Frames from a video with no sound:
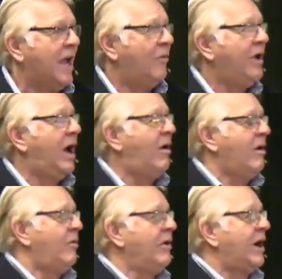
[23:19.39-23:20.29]
We
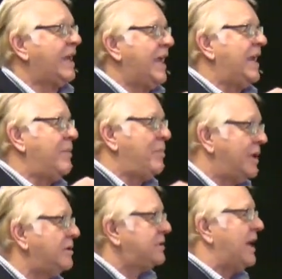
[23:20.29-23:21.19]
are getting
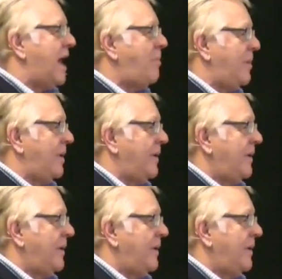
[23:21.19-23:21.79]
built up.